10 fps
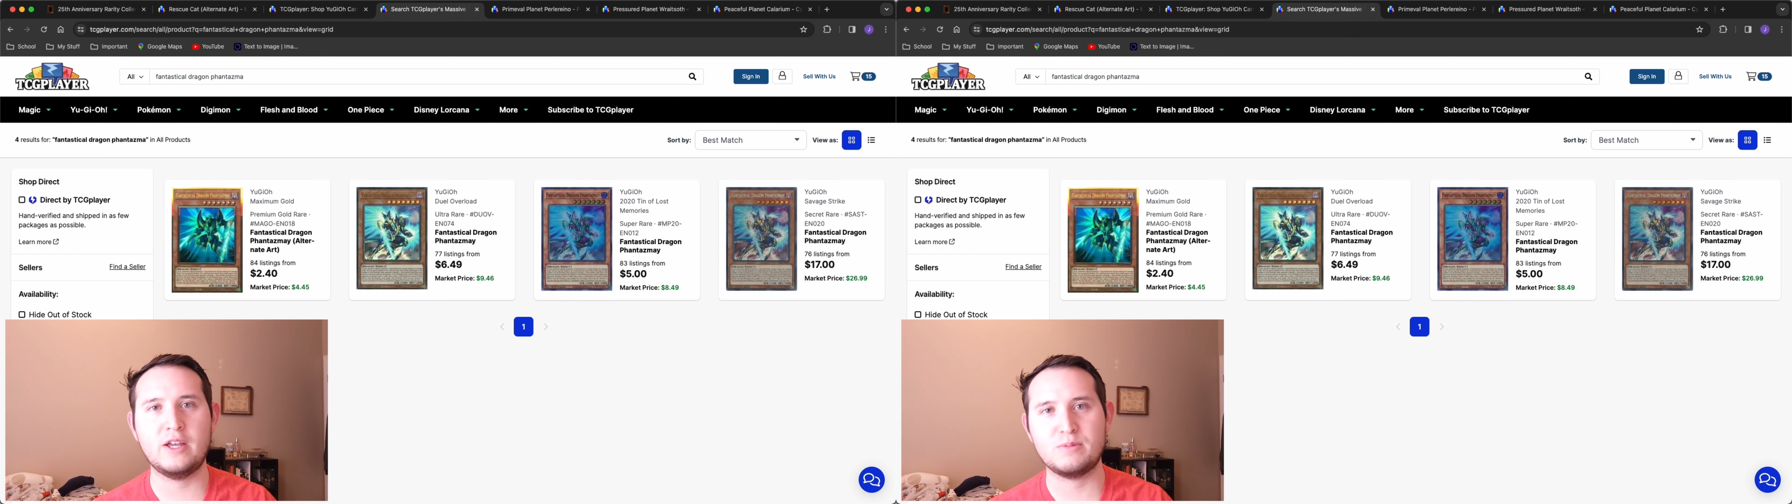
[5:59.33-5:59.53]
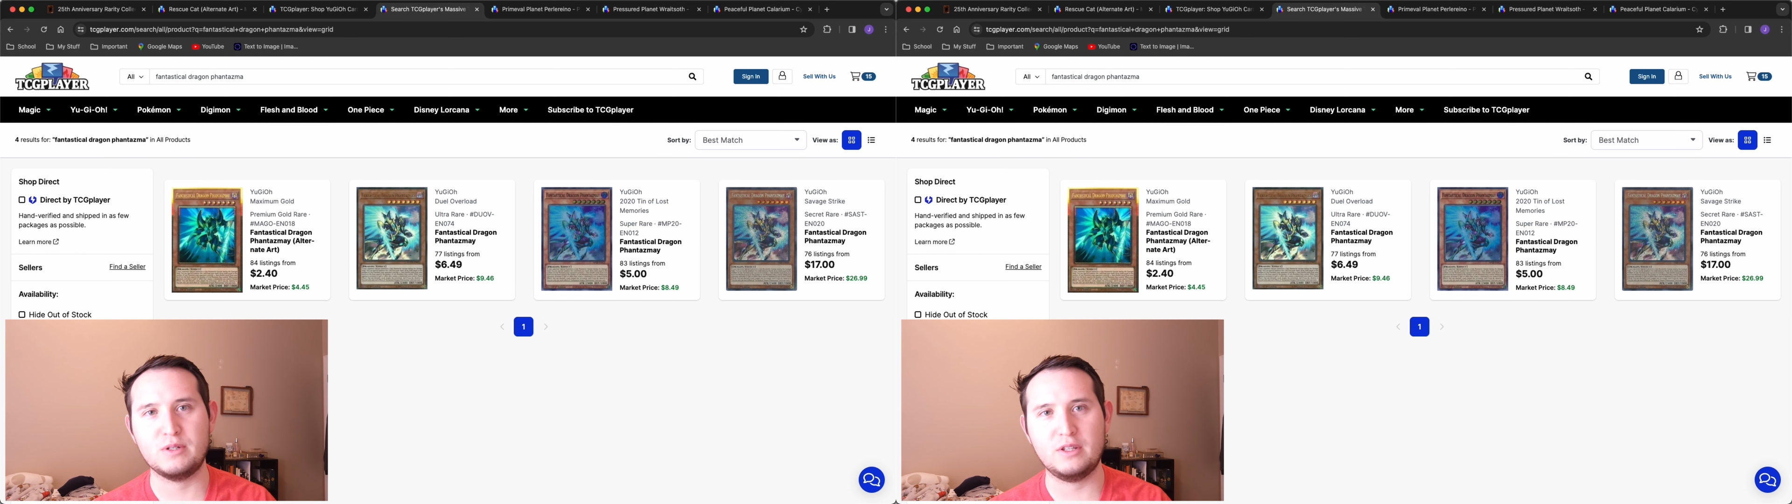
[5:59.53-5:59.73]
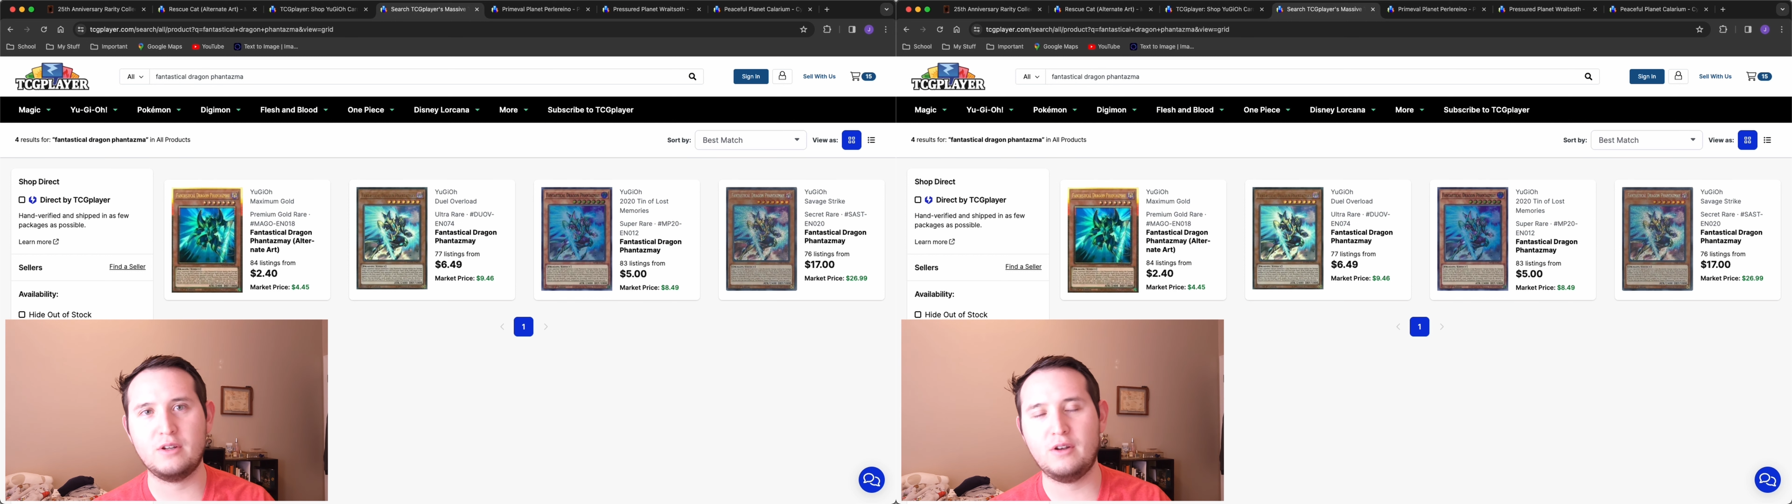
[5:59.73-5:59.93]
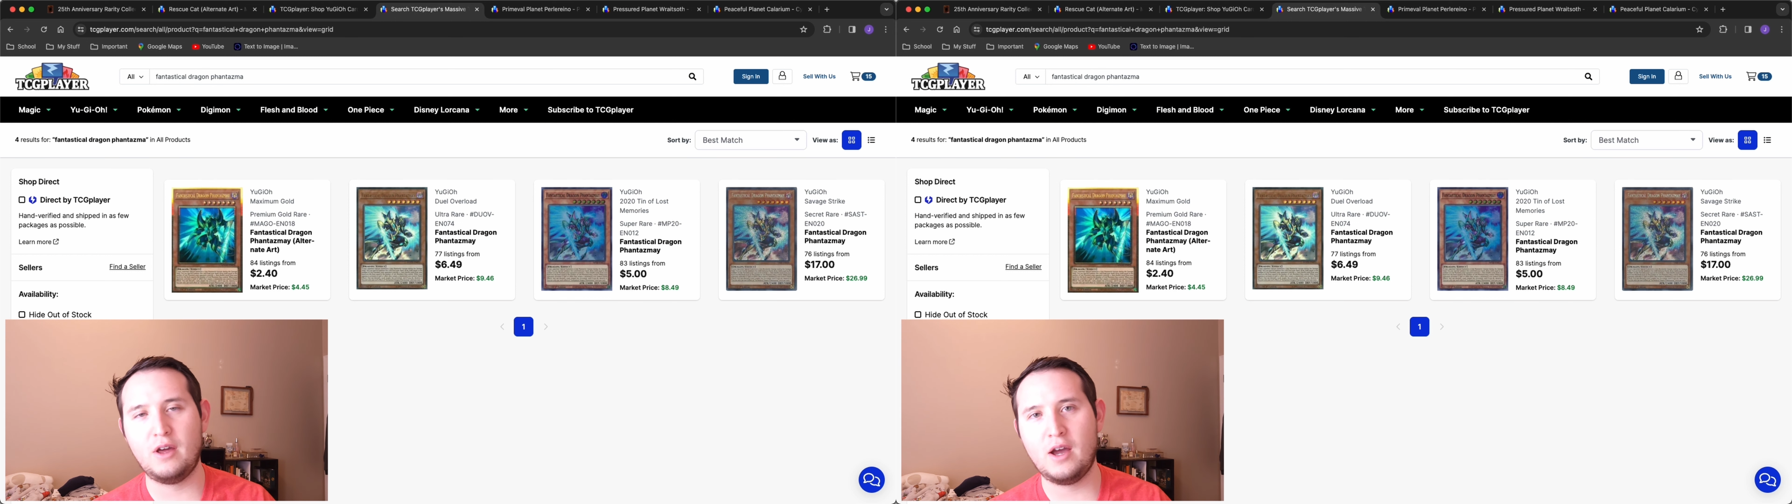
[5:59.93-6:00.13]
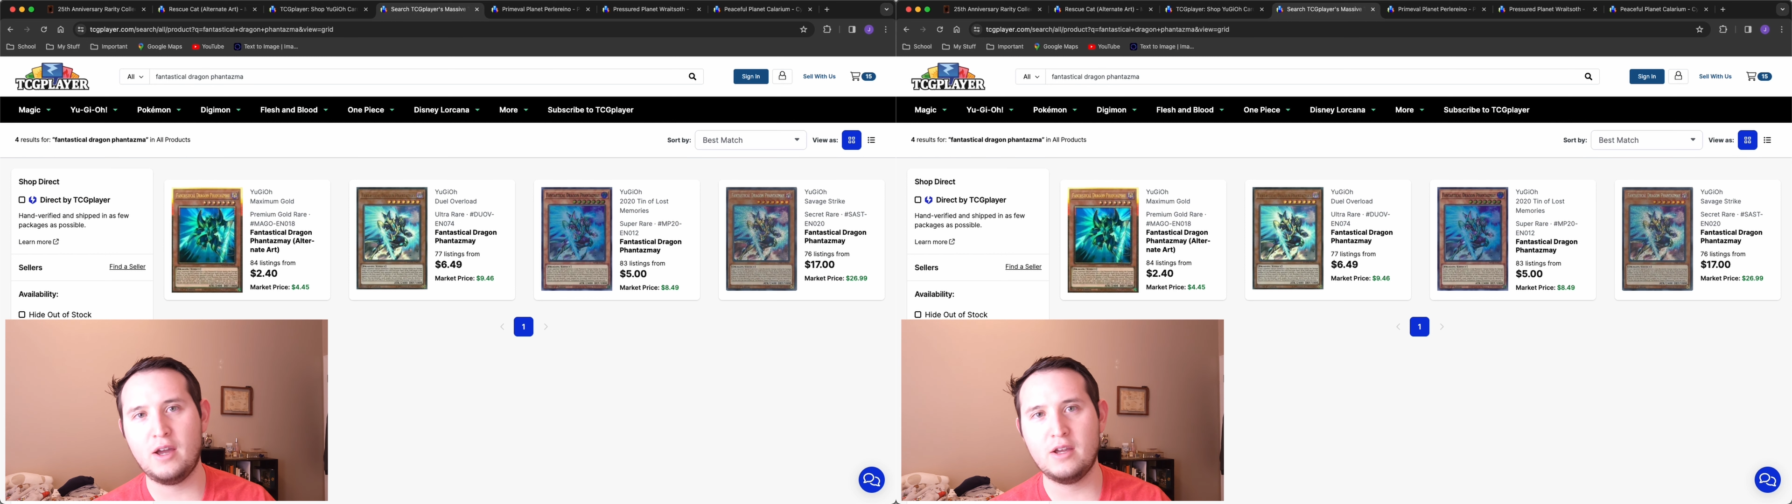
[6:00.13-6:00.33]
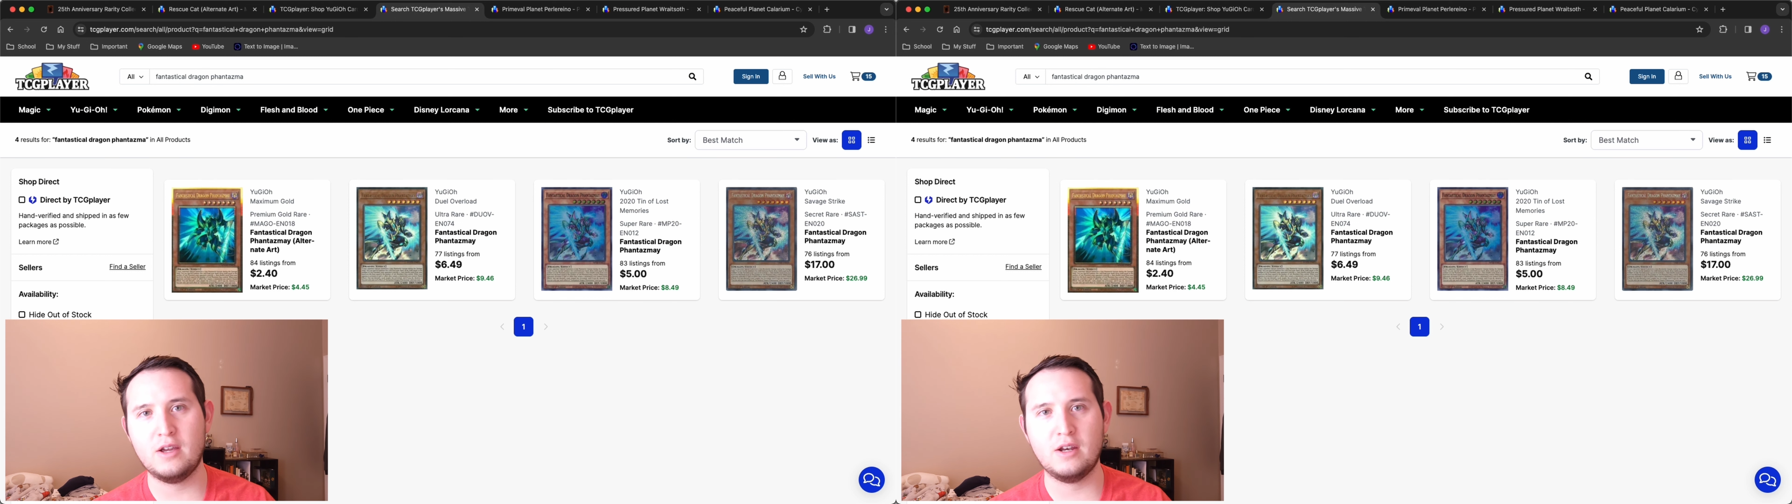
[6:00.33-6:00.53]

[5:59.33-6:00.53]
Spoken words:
SP Little Knight,